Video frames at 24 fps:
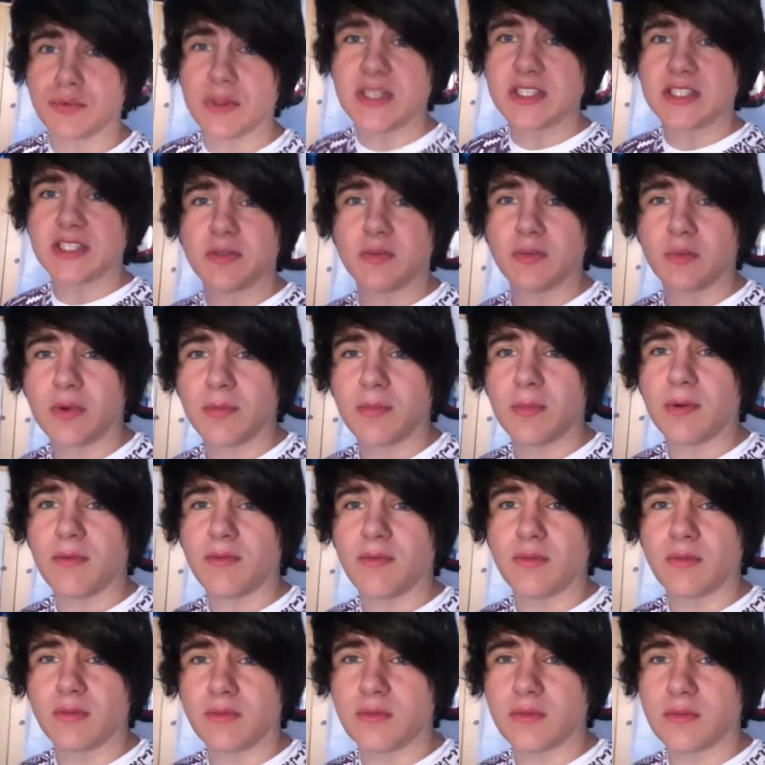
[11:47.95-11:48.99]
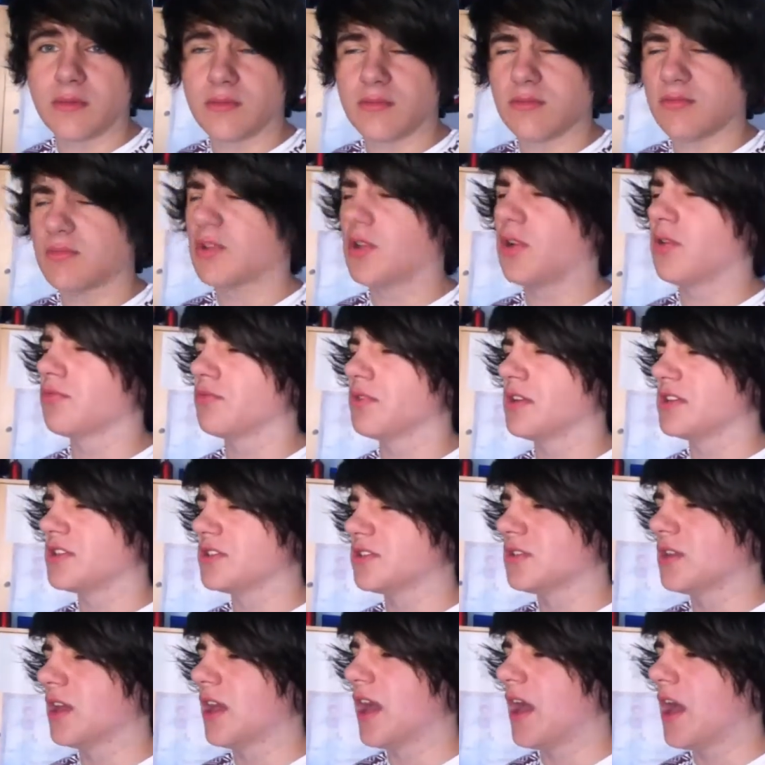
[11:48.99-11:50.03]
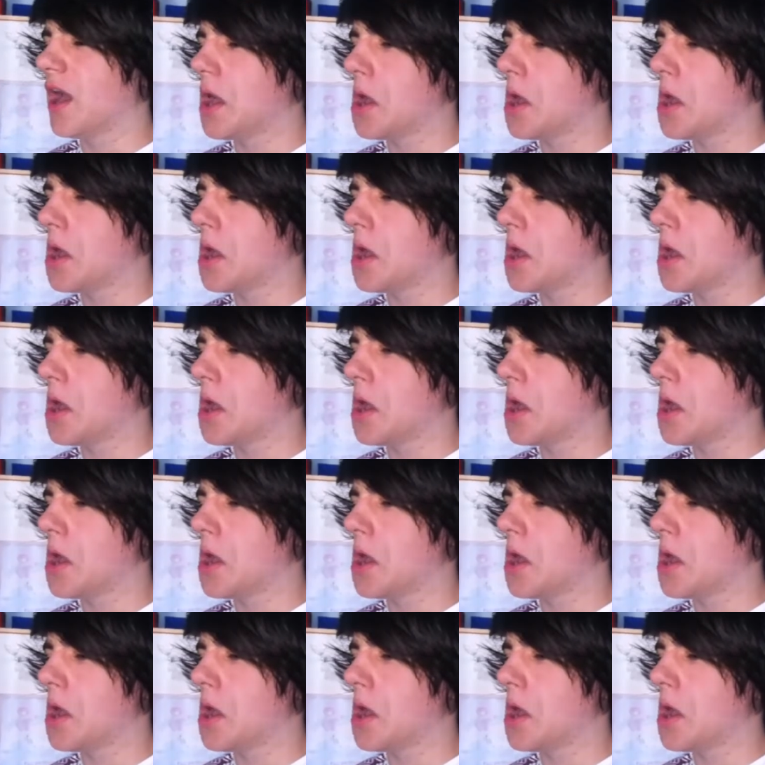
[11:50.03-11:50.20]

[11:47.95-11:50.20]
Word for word: recent with my, not recent,